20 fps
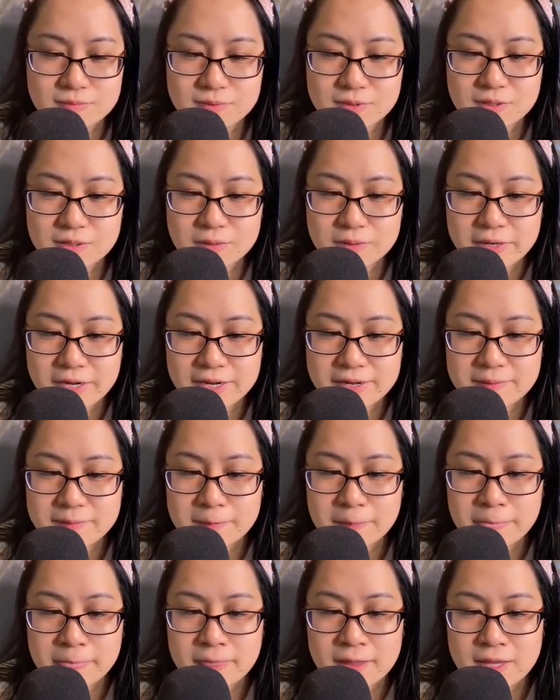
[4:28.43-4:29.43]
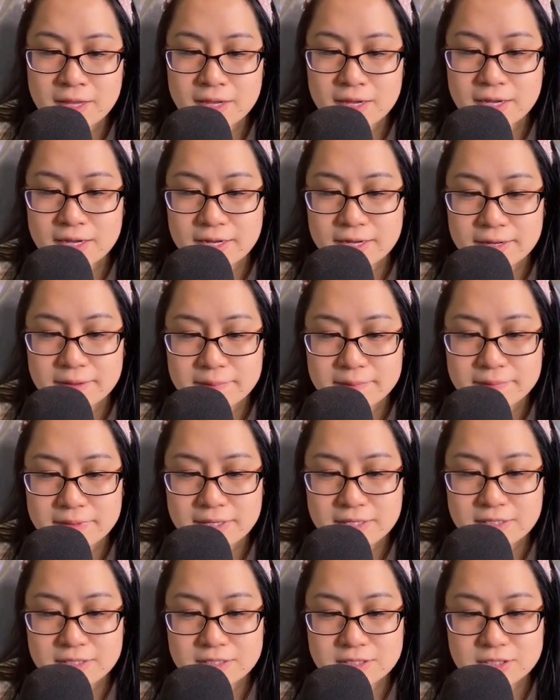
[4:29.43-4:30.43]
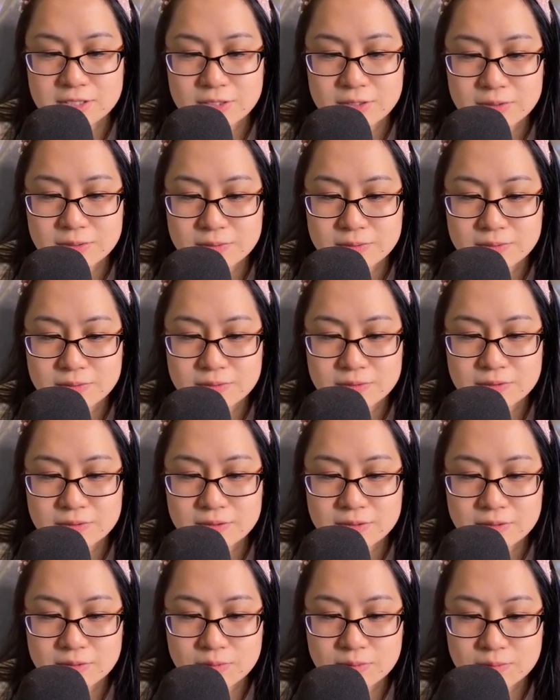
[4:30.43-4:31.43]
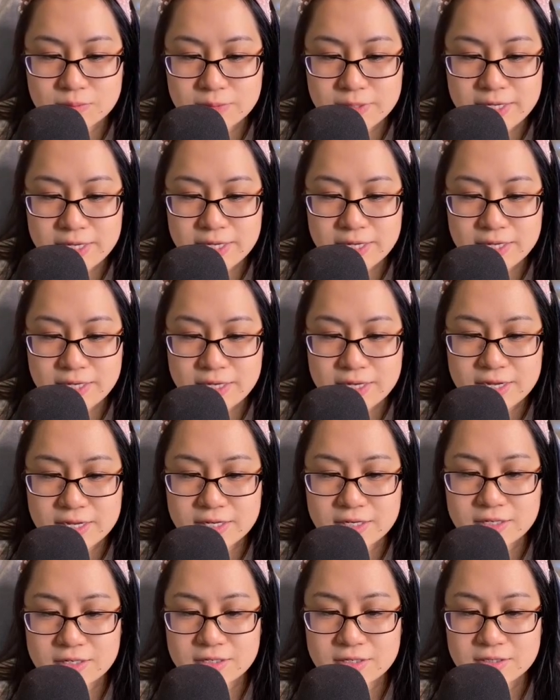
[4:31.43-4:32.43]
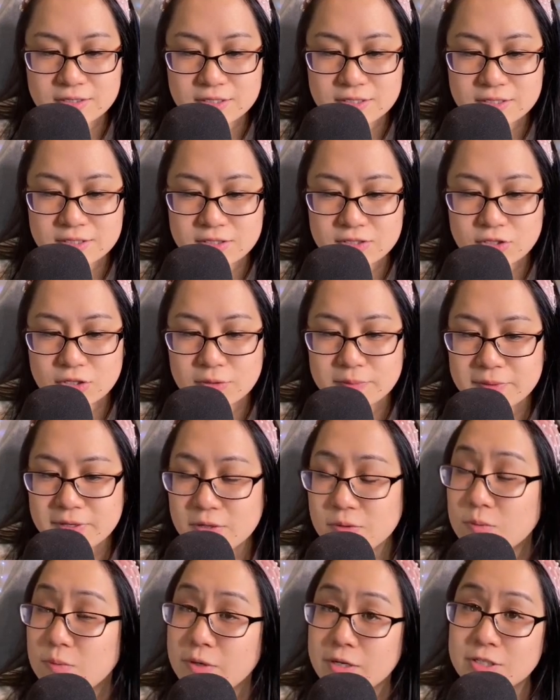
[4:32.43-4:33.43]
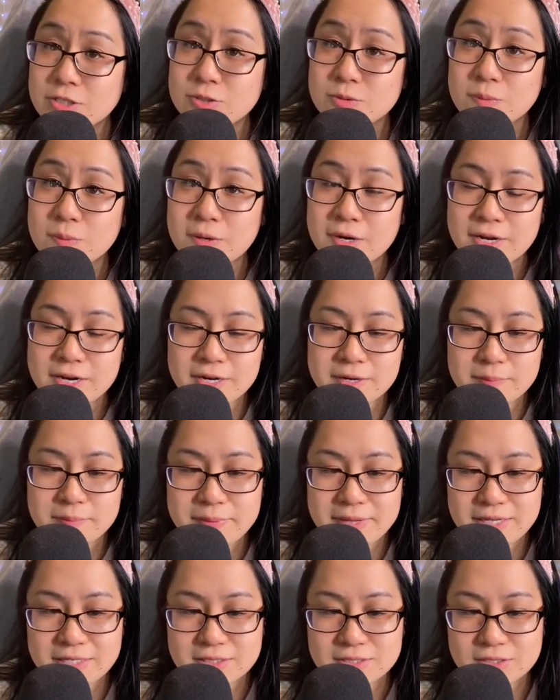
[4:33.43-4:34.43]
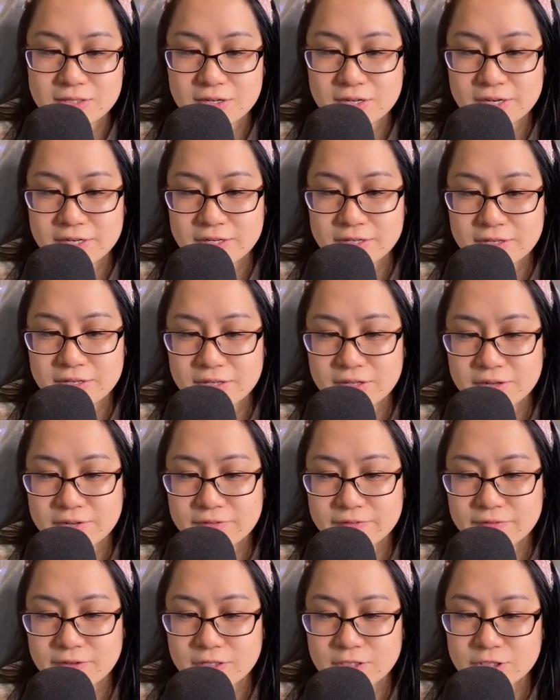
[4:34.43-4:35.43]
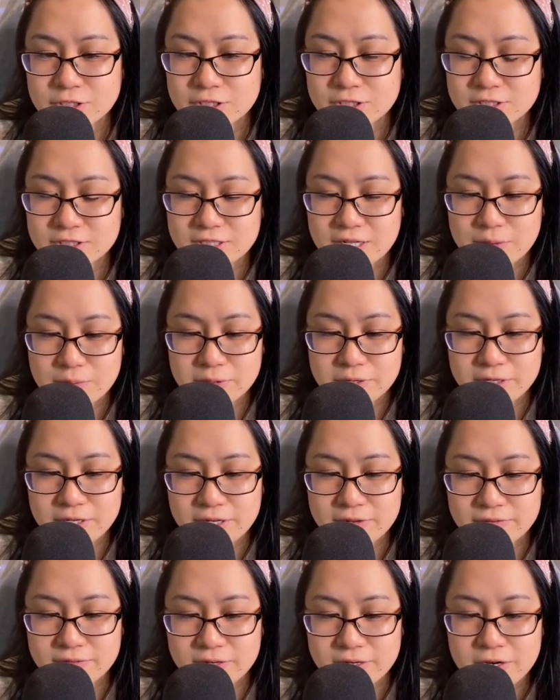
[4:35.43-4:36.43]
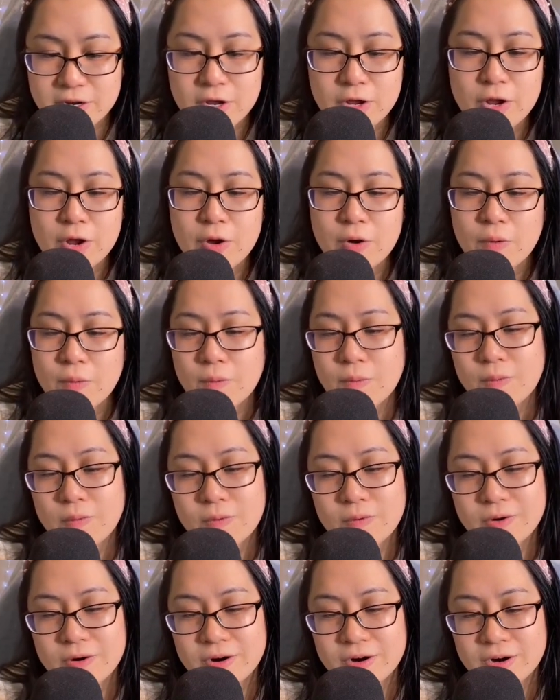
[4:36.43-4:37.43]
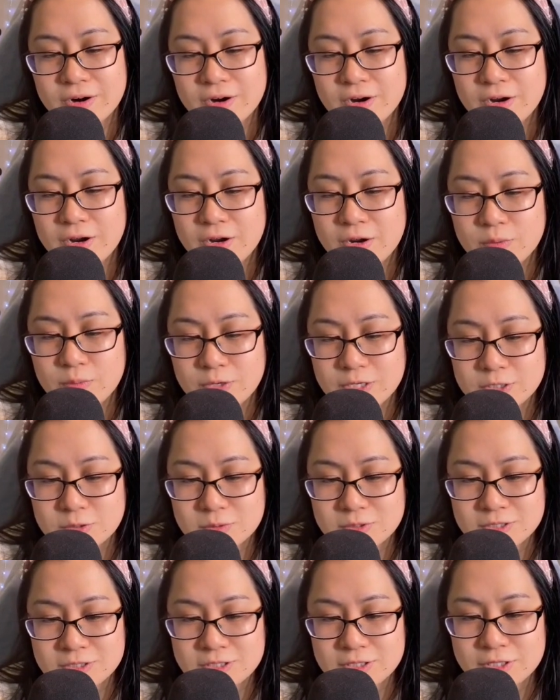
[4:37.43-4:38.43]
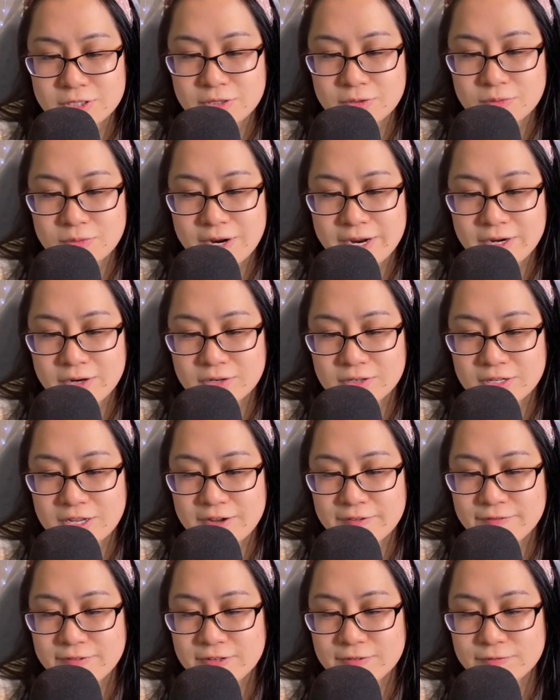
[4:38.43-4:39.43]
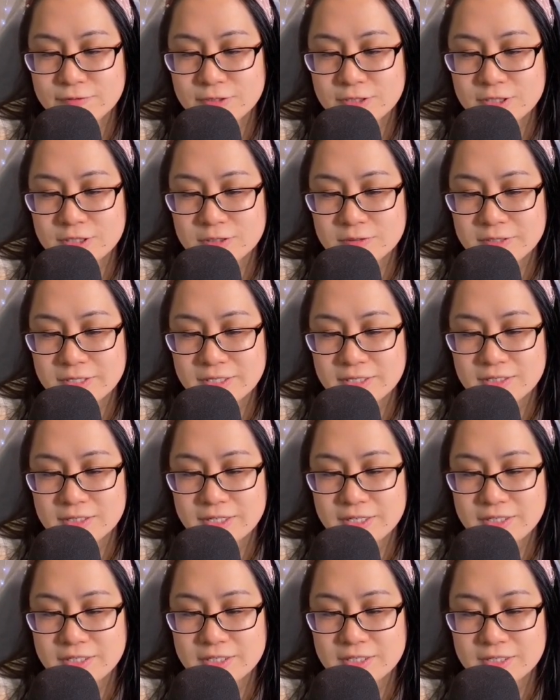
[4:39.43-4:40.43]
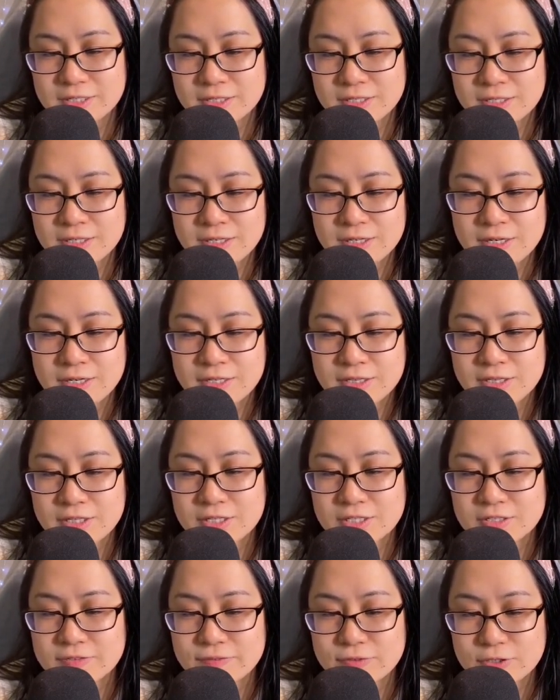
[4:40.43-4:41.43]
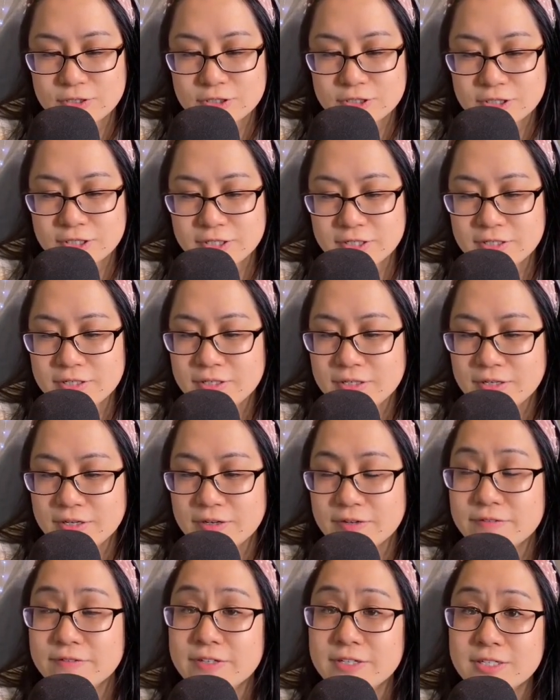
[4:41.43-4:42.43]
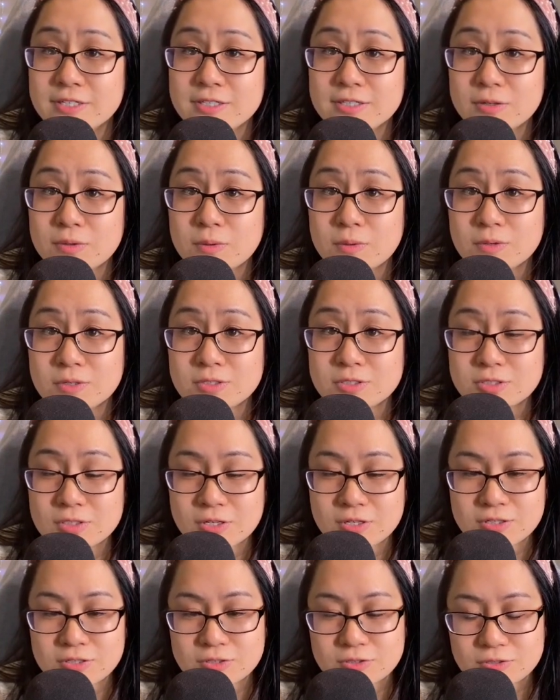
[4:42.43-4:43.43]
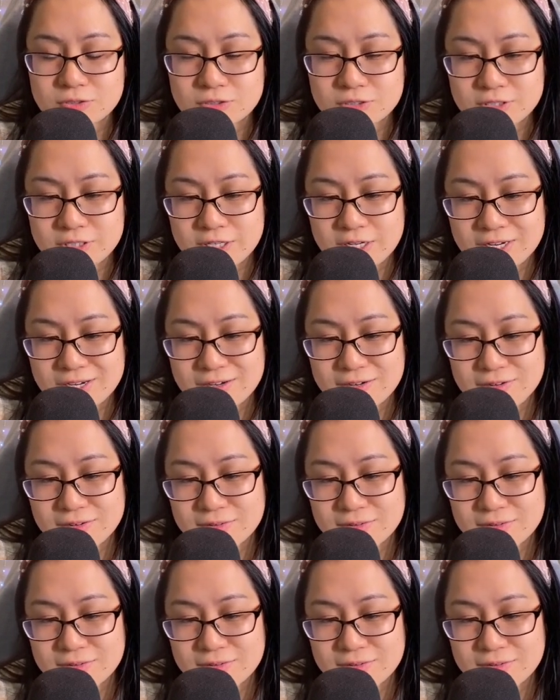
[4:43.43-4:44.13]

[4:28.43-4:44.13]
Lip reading: Okay, and so we can determine which one based on the functions that we're given, or which one's to the right or left if we're doing like this version of it, a horizontal looking